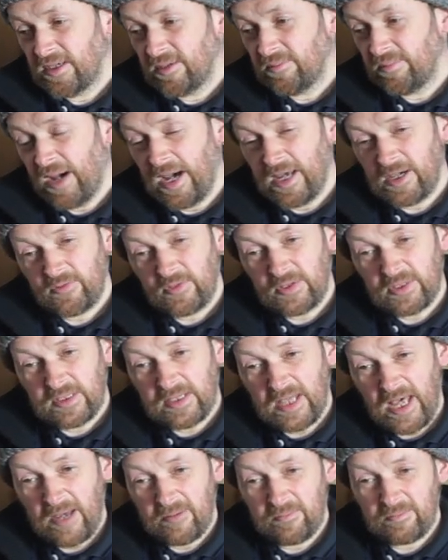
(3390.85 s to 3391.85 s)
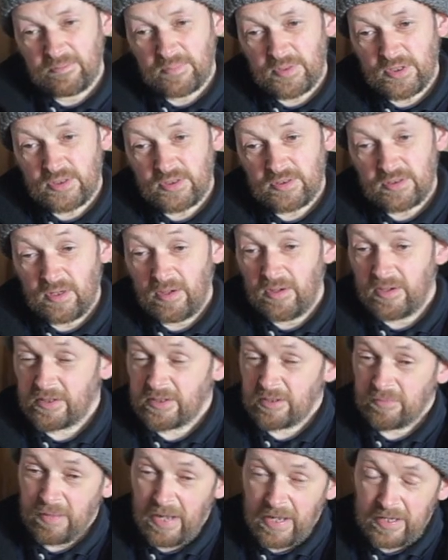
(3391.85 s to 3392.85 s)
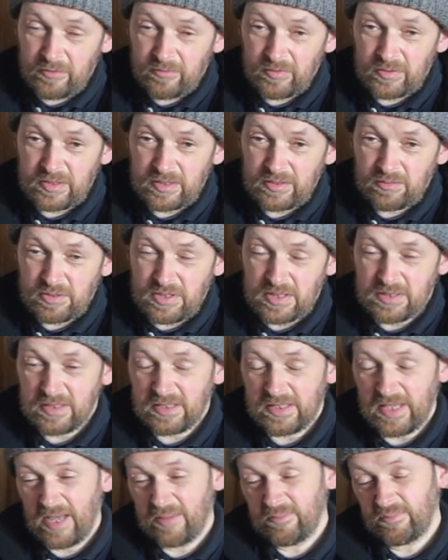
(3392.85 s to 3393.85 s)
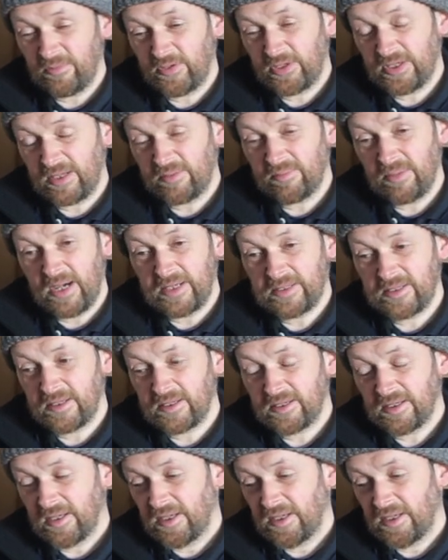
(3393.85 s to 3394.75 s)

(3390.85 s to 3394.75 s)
paraffin lamps or the paraffin that was in the lamp for that matter